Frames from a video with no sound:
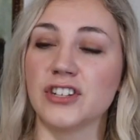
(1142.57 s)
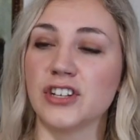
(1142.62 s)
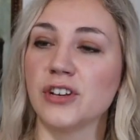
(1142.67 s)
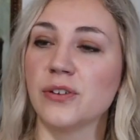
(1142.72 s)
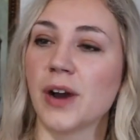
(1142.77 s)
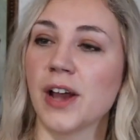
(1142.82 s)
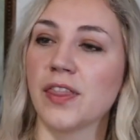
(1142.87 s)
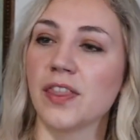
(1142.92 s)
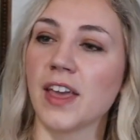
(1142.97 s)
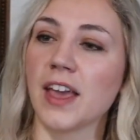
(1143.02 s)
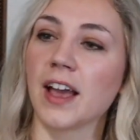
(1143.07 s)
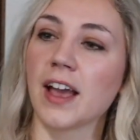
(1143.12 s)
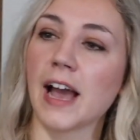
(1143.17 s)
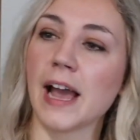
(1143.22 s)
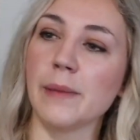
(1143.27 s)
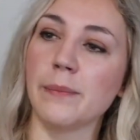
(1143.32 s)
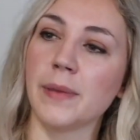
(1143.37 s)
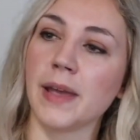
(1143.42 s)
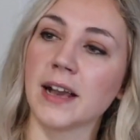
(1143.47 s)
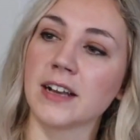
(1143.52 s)
2, I think I
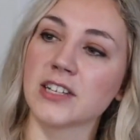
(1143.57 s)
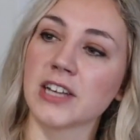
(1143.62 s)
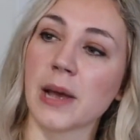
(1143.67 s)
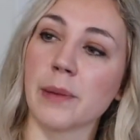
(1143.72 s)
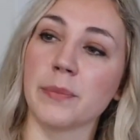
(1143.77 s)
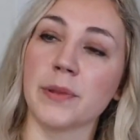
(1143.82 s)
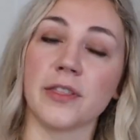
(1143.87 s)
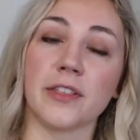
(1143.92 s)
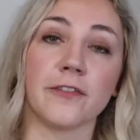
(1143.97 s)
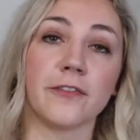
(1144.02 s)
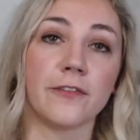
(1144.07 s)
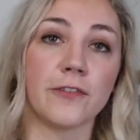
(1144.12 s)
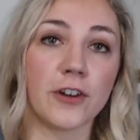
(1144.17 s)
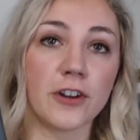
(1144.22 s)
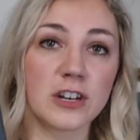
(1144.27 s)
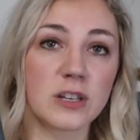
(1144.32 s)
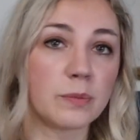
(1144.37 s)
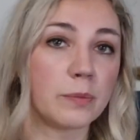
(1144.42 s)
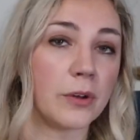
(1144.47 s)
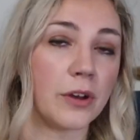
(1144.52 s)
picked up the
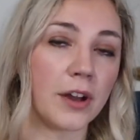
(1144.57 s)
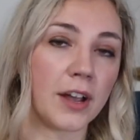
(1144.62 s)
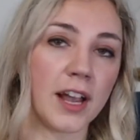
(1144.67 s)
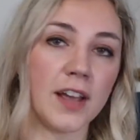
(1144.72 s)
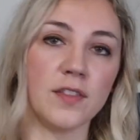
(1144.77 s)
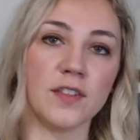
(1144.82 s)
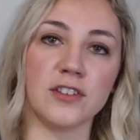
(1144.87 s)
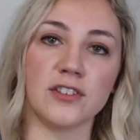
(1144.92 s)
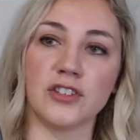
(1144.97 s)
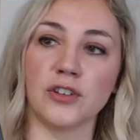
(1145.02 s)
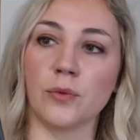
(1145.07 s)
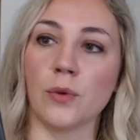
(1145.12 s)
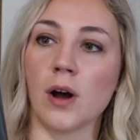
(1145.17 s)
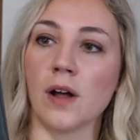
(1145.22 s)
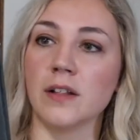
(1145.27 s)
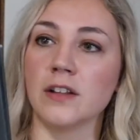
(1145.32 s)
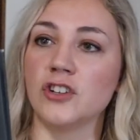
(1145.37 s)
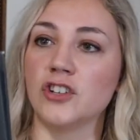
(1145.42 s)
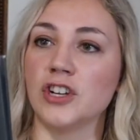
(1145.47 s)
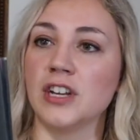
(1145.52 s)
first book in this
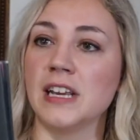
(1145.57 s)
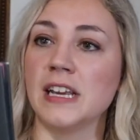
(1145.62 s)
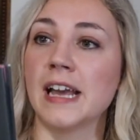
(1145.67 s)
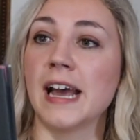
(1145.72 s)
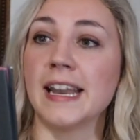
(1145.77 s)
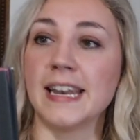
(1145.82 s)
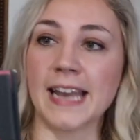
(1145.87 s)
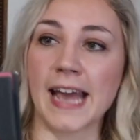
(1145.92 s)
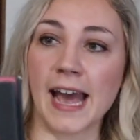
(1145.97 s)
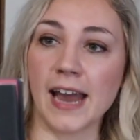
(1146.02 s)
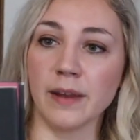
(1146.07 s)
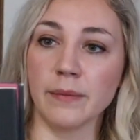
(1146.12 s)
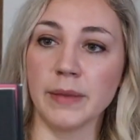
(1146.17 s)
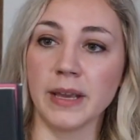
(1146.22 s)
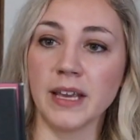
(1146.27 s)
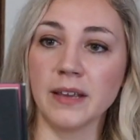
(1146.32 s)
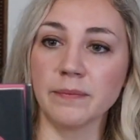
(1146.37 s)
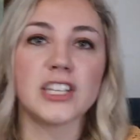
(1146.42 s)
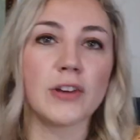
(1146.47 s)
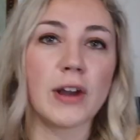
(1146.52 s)
duology,
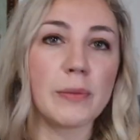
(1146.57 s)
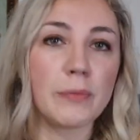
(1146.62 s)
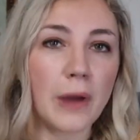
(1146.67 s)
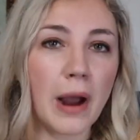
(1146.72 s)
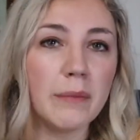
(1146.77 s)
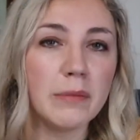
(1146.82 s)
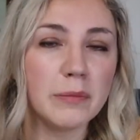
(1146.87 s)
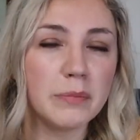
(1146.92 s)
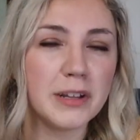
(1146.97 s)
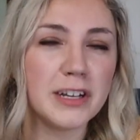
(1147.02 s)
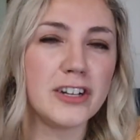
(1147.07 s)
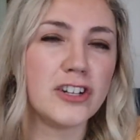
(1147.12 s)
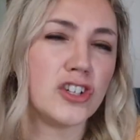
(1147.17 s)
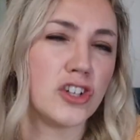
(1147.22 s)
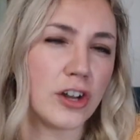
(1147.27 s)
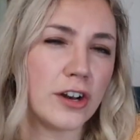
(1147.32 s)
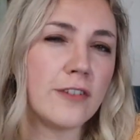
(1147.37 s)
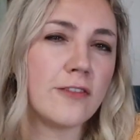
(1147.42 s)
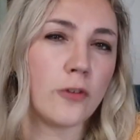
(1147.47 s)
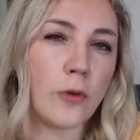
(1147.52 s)
Anatomy. So I probably
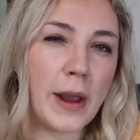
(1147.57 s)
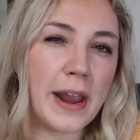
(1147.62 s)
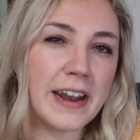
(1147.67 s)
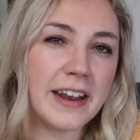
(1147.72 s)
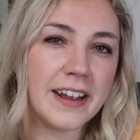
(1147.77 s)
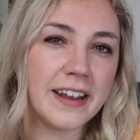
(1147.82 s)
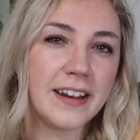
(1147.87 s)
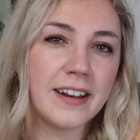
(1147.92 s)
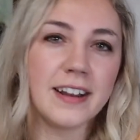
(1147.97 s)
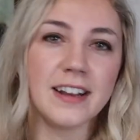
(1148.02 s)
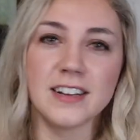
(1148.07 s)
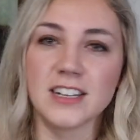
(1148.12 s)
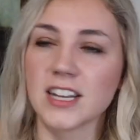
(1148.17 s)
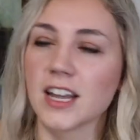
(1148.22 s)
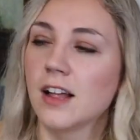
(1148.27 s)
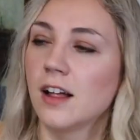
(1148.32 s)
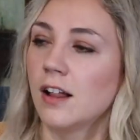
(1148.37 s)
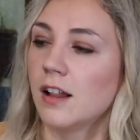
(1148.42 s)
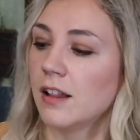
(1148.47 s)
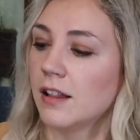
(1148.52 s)
should have waited
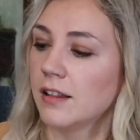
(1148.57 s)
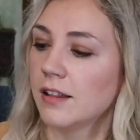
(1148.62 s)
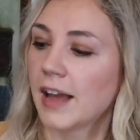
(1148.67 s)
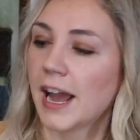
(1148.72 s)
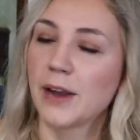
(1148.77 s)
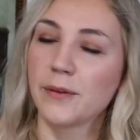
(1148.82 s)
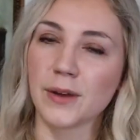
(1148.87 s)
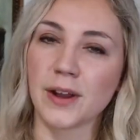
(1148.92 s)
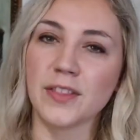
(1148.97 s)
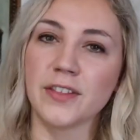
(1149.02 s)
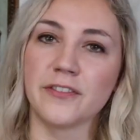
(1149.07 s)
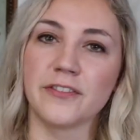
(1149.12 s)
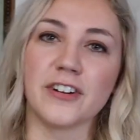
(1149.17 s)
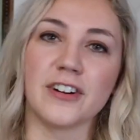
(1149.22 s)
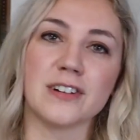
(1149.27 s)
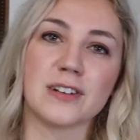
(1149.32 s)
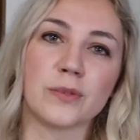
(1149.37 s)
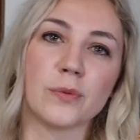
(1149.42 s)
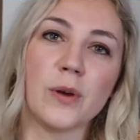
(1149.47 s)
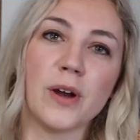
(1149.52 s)
until I read the
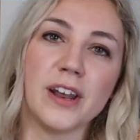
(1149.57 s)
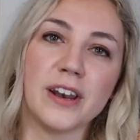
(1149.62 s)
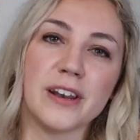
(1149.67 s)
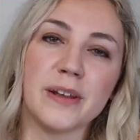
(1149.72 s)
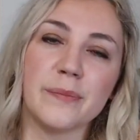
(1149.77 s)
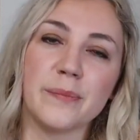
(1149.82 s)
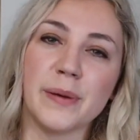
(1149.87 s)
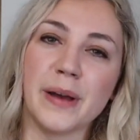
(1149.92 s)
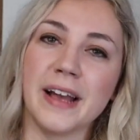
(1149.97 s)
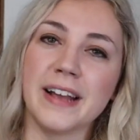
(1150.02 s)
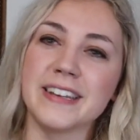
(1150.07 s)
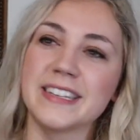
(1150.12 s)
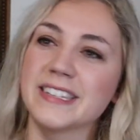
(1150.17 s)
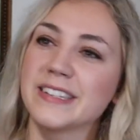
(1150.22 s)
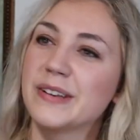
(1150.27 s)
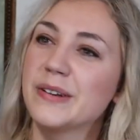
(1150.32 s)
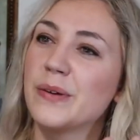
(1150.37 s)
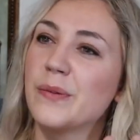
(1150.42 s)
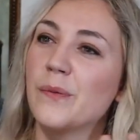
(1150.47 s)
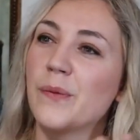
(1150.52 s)
first one, but
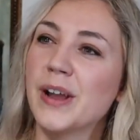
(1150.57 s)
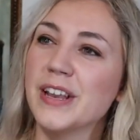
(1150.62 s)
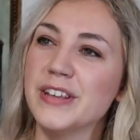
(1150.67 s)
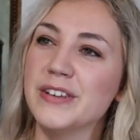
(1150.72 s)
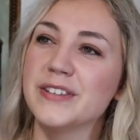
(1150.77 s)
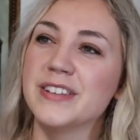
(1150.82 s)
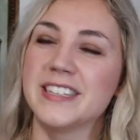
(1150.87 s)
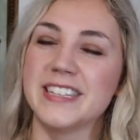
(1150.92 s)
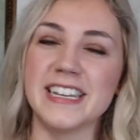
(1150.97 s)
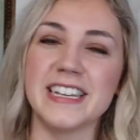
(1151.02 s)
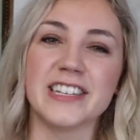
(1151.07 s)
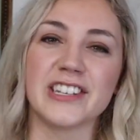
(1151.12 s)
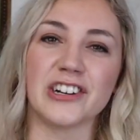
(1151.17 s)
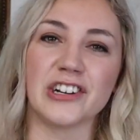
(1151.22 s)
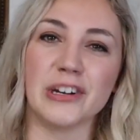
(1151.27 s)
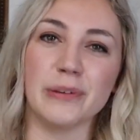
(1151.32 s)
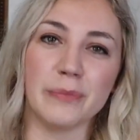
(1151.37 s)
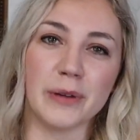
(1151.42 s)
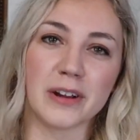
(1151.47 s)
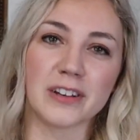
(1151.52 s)
when you see
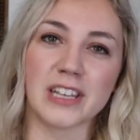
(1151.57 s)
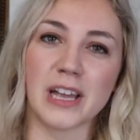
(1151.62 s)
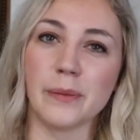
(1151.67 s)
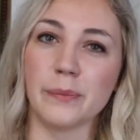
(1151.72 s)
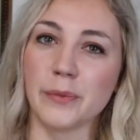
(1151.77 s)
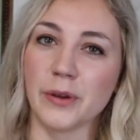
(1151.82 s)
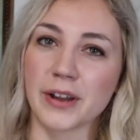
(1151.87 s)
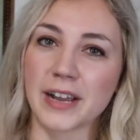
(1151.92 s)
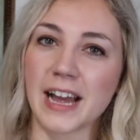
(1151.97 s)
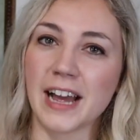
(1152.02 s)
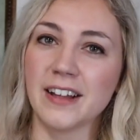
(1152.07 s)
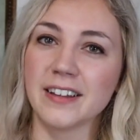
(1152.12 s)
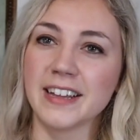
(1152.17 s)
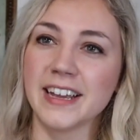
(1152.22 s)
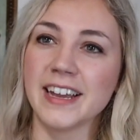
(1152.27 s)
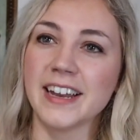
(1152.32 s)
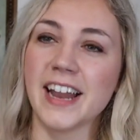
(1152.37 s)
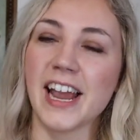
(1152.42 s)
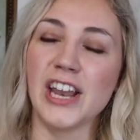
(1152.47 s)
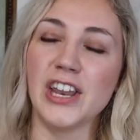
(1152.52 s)
certain books on Book
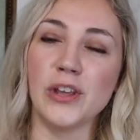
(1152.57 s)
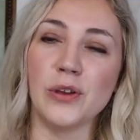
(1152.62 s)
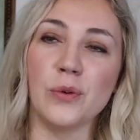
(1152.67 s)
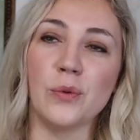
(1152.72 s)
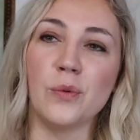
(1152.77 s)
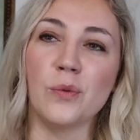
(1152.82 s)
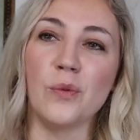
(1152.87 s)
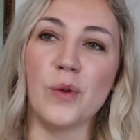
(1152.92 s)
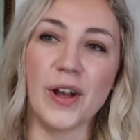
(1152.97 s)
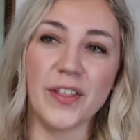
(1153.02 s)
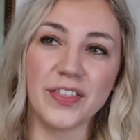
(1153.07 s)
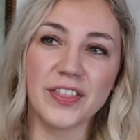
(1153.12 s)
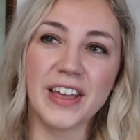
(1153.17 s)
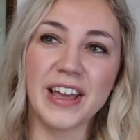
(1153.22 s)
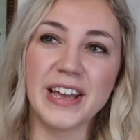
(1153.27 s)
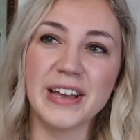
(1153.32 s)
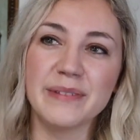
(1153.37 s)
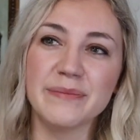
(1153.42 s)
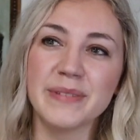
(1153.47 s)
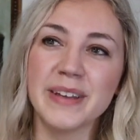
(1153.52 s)
Outlet and you want
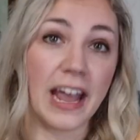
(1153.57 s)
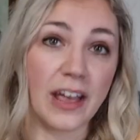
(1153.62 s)
them